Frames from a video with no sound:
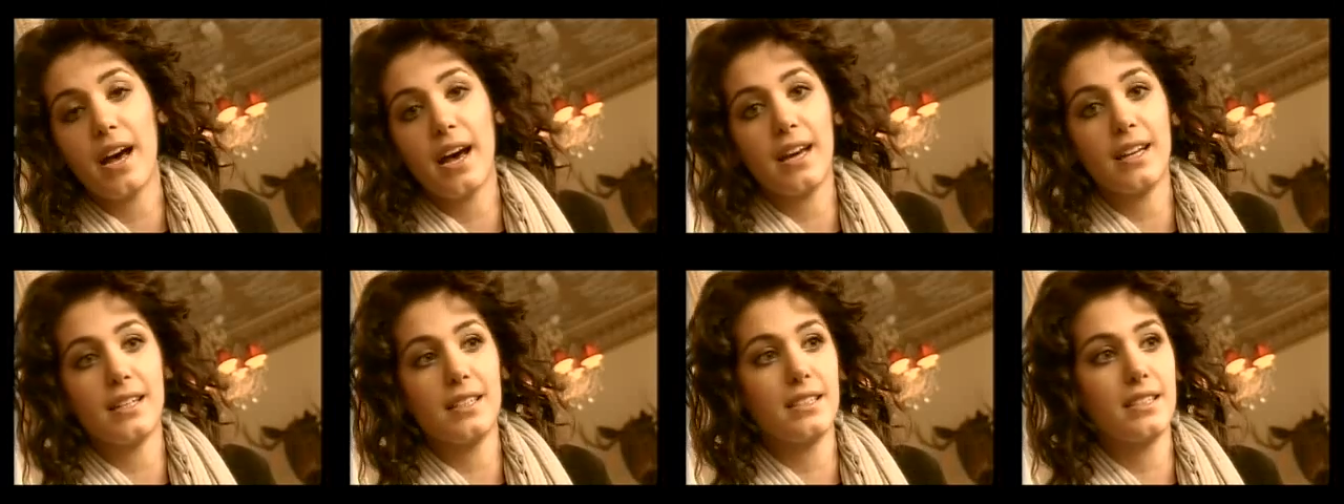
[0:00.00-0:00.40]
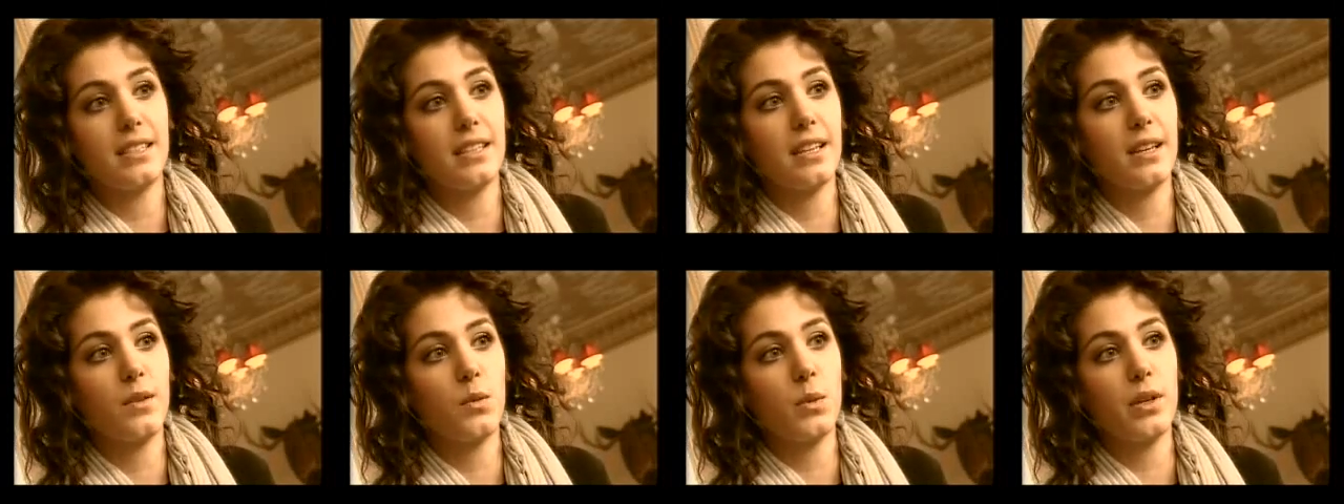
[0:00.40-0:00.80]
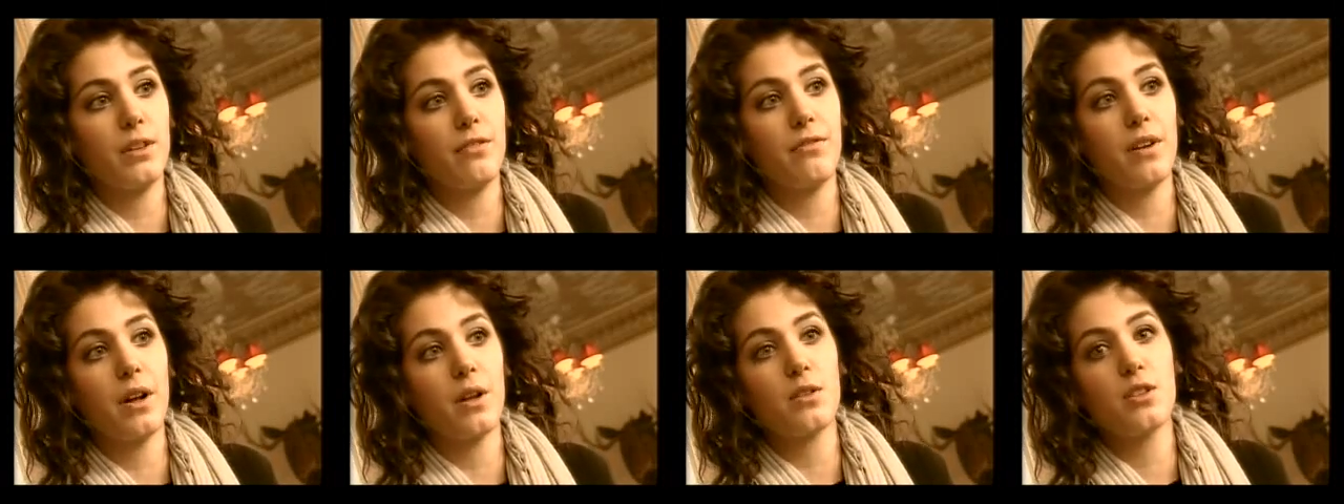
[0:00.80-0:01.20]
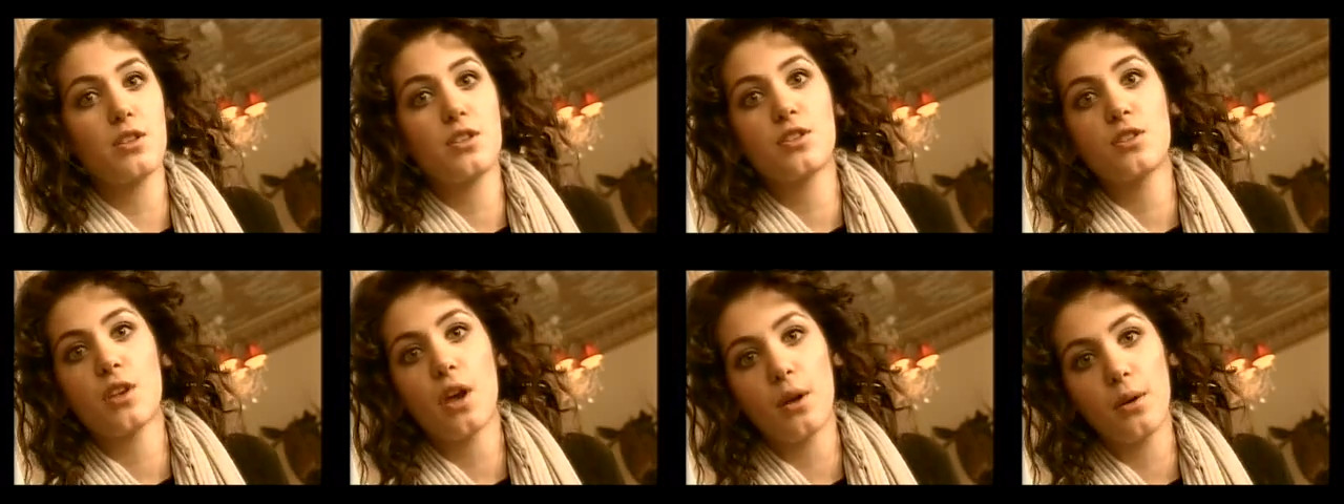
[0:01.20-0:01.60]
and we felt
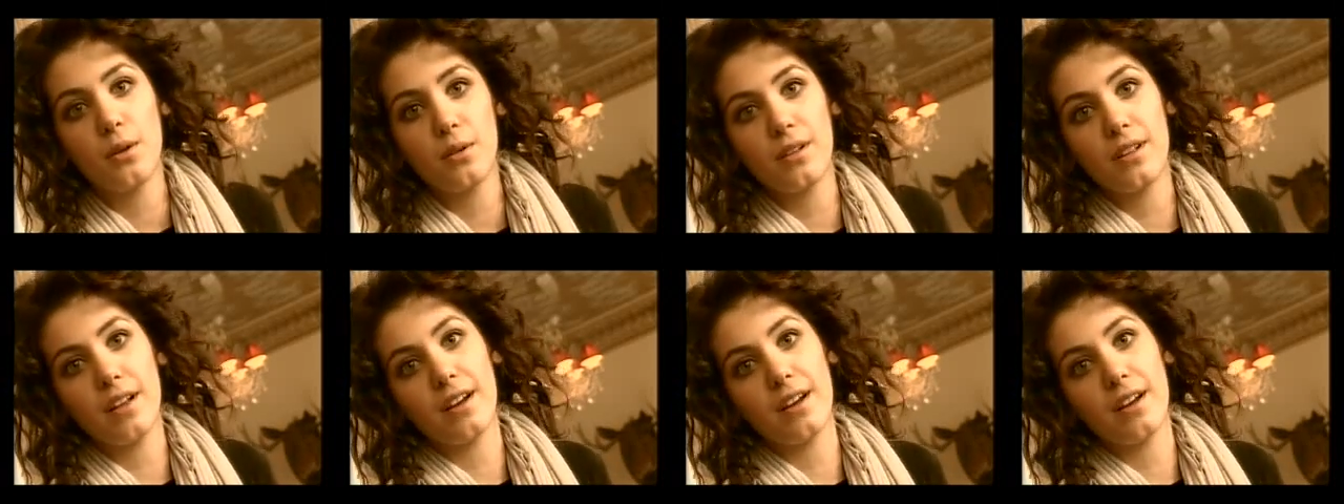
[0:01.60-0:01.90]
so